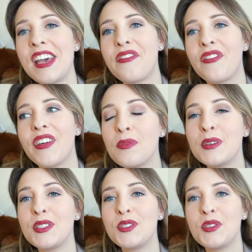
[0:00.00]
if it
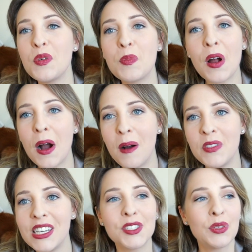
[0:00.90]
was super
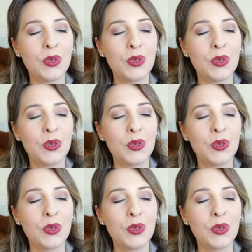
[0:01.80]
obvious